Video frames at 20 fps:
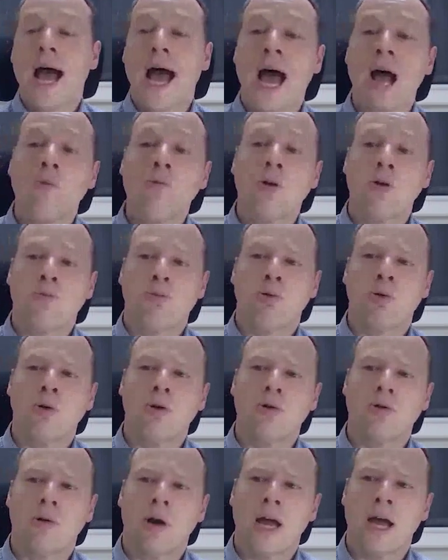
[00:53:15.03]
our
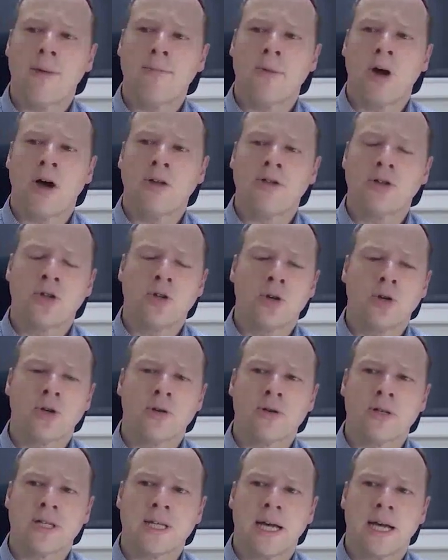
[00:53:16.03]
program on the
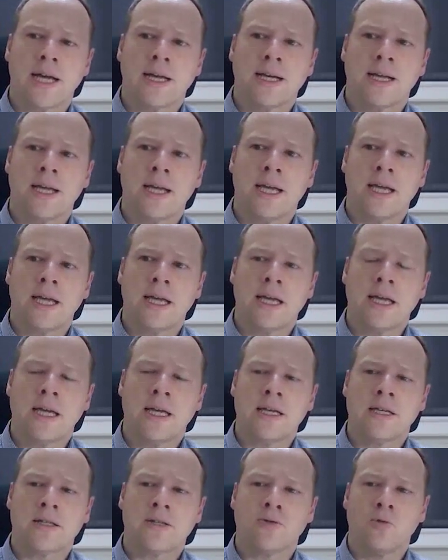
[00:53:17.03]
Tokyo side
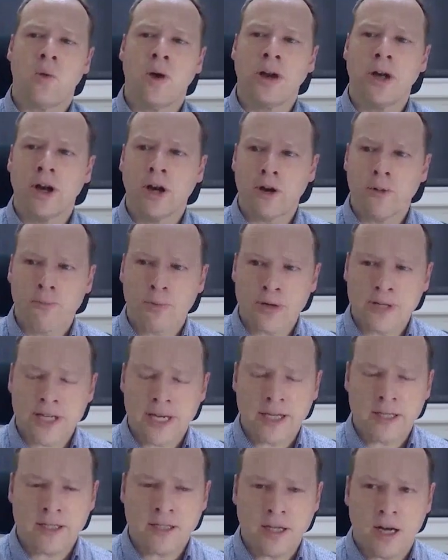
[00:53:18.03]
is
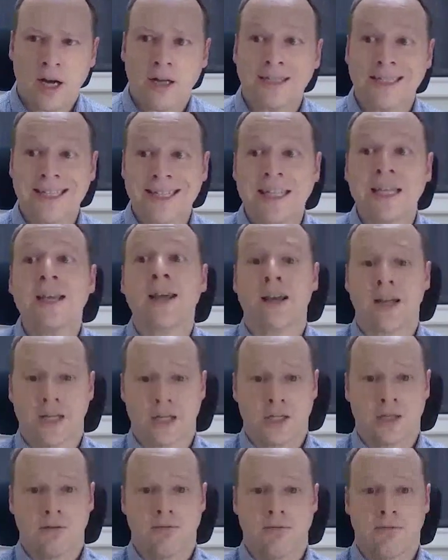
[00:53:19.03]
100% taught in
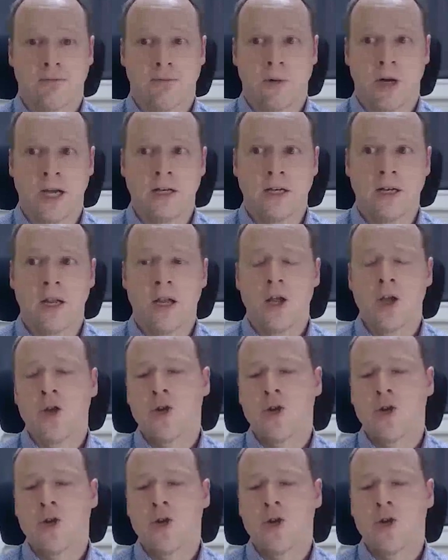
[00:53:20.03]
English, right?